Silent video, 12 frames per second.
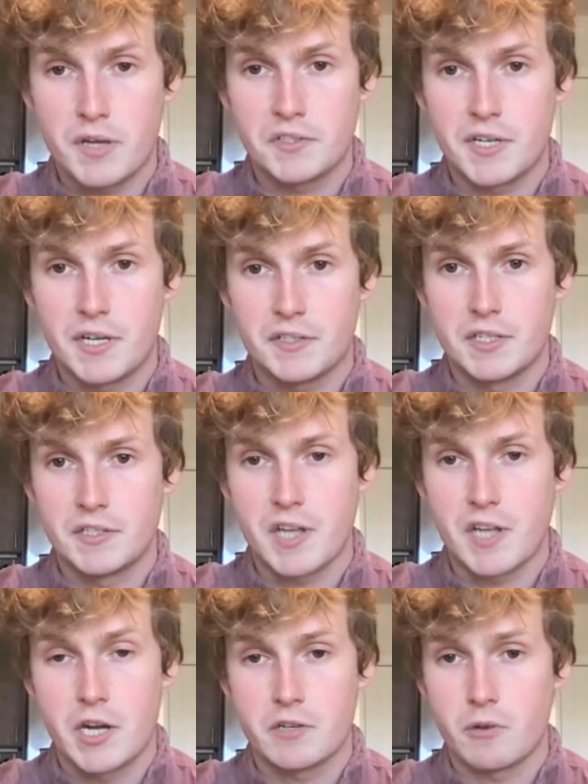residents
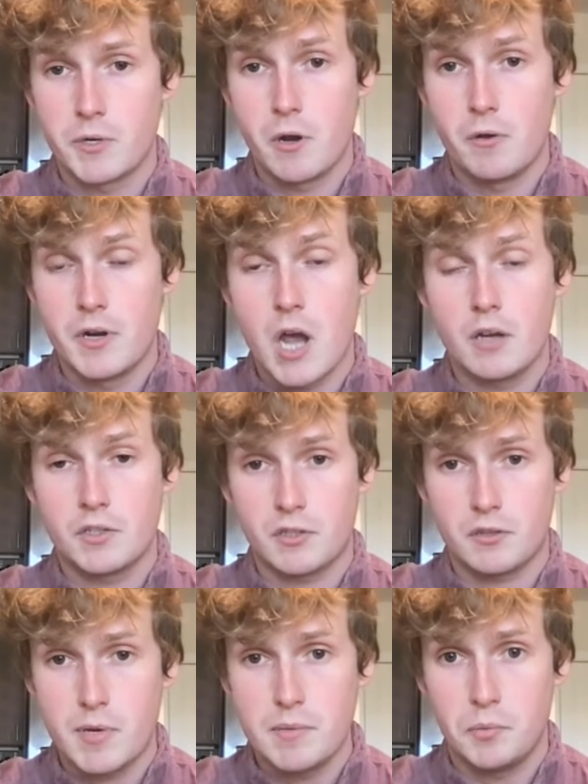in San Antonio, not
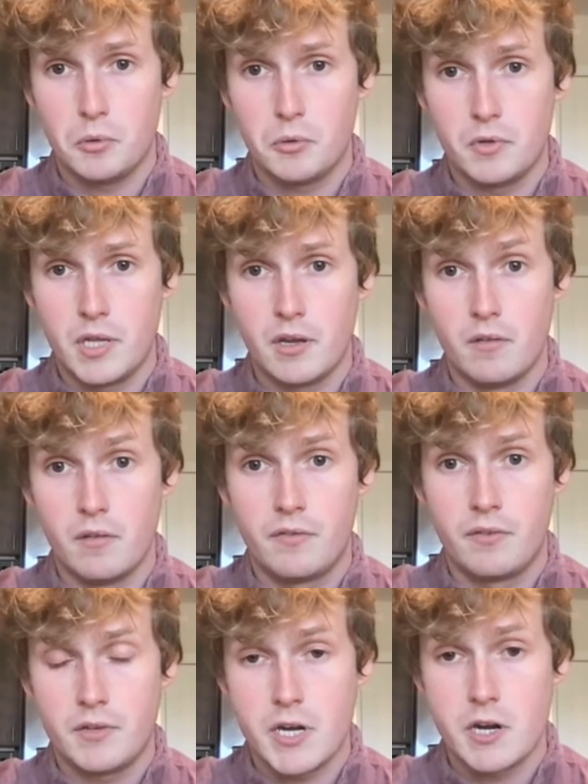just people who
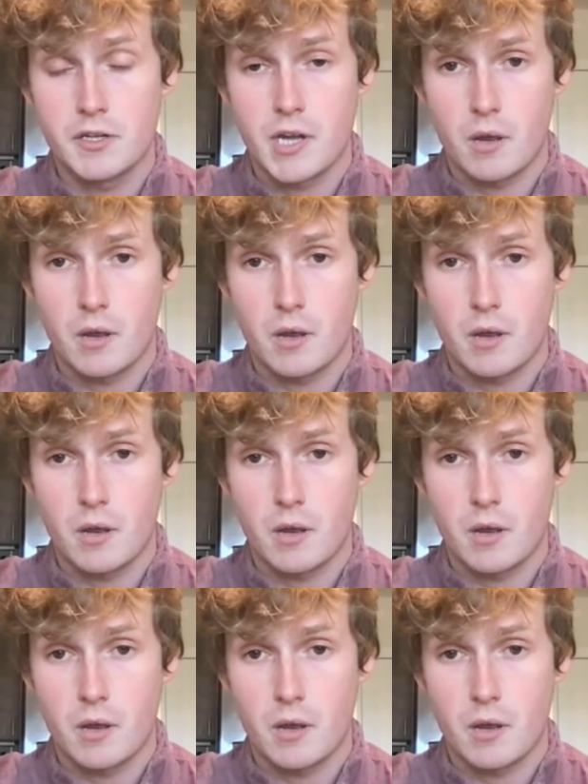live near